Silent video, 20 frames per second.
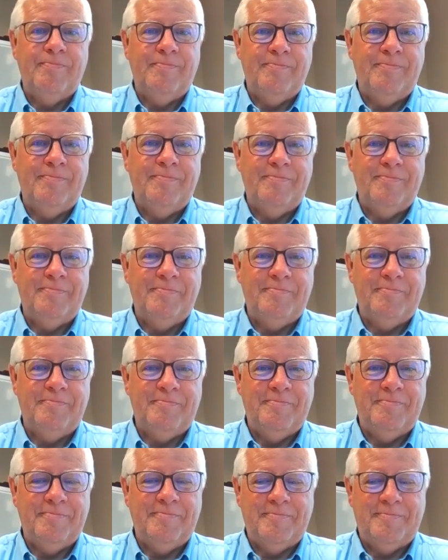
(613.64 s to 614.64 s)

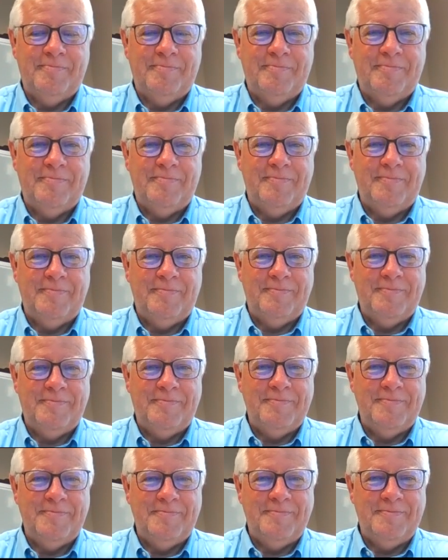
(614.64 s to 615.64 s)

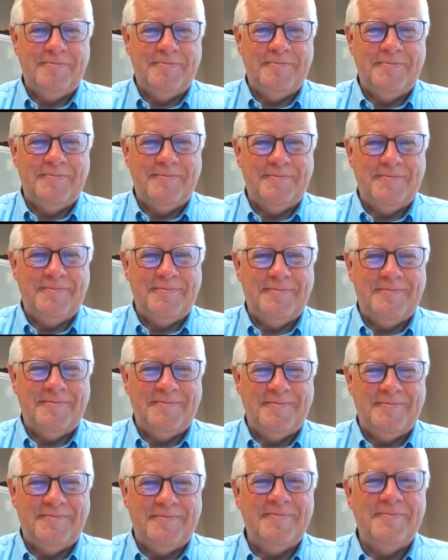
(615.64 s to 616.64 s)

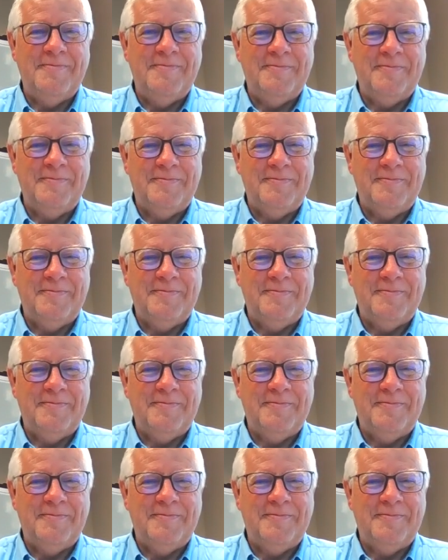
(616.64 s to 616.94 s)
This person isn't speaking.